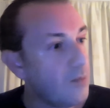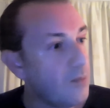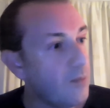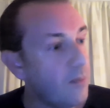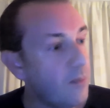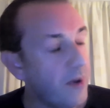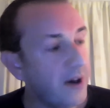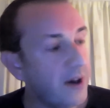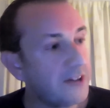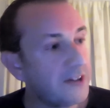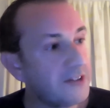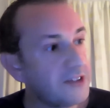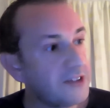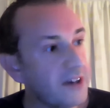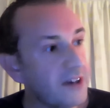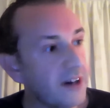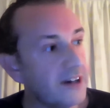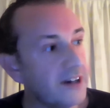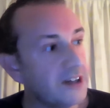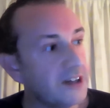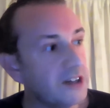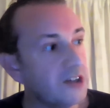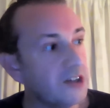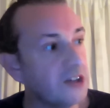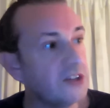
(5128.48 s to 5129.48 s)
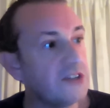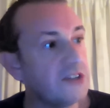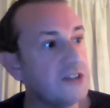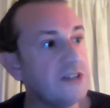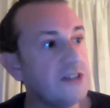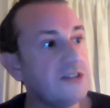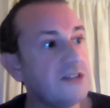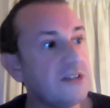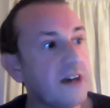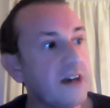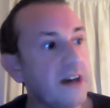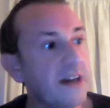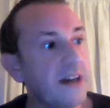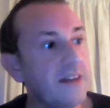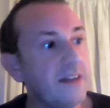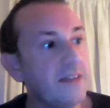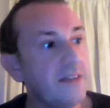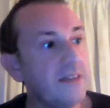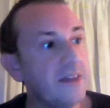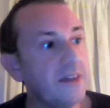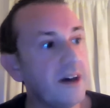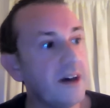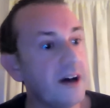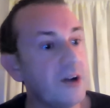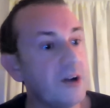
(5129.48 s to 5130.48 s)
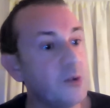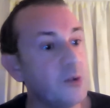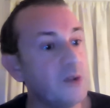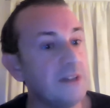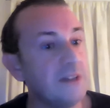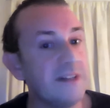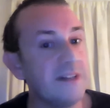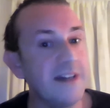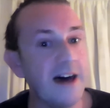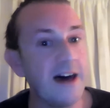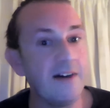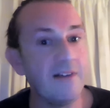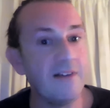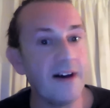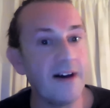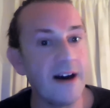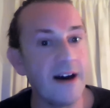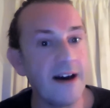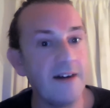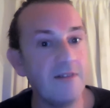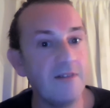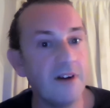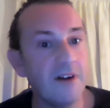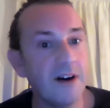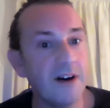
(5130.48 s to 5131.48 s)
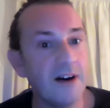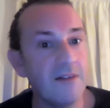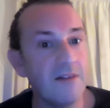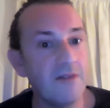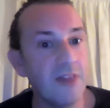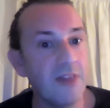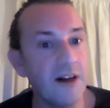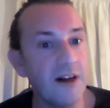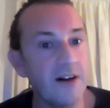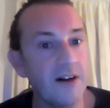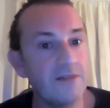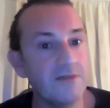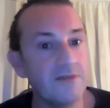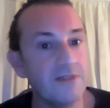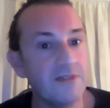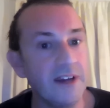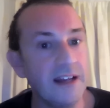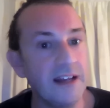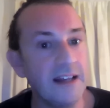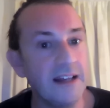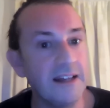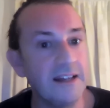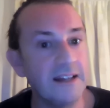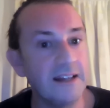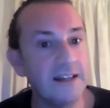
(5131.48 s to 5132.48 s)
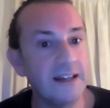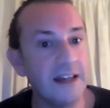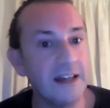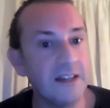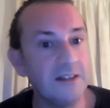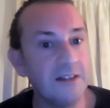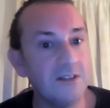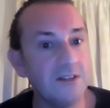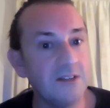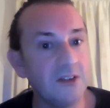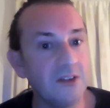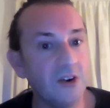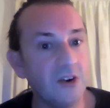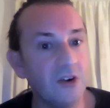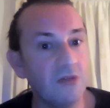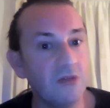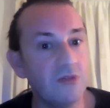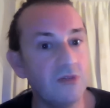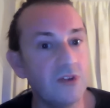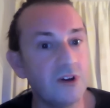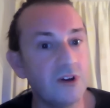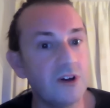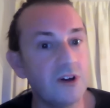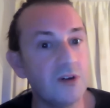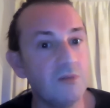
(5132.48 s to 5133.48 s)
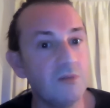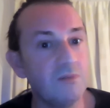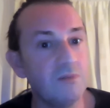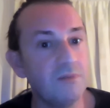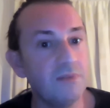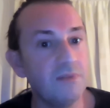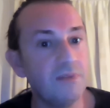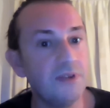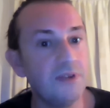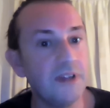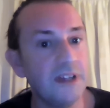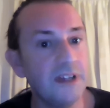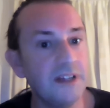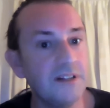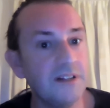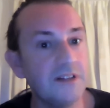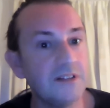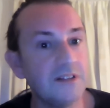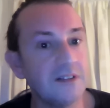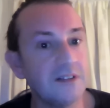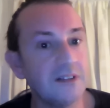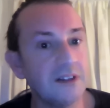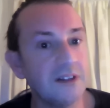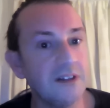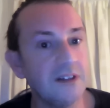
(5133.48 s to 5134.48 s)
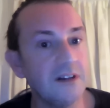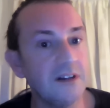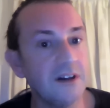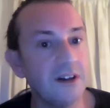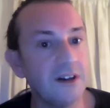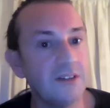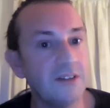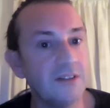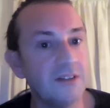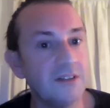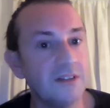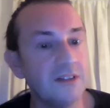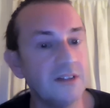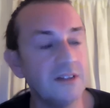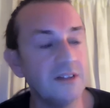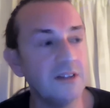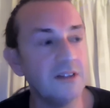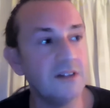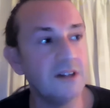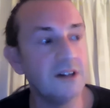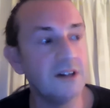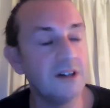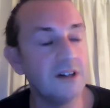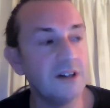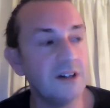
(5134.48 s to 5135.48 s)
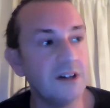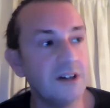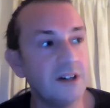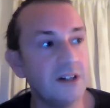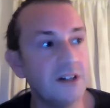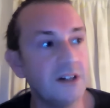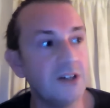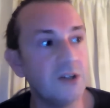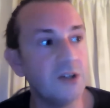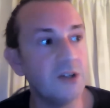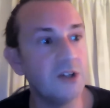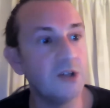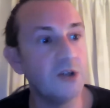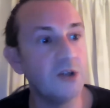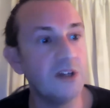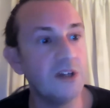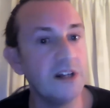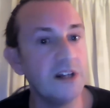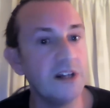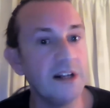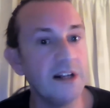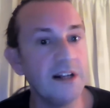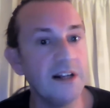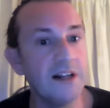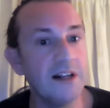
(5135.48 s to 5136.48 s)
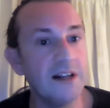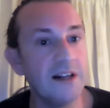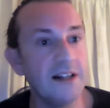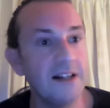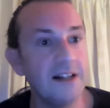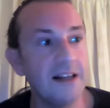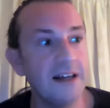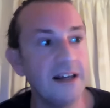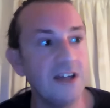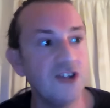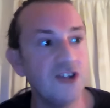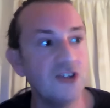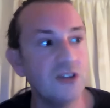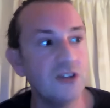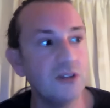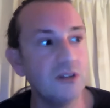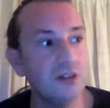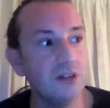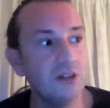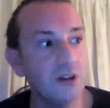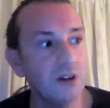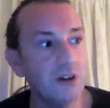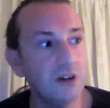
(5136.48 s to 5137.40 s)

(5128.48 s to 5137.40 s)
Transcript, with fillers: But I can honestly say I will never, ever have that feeling again of complete and utter, I, I can only call it el- elation.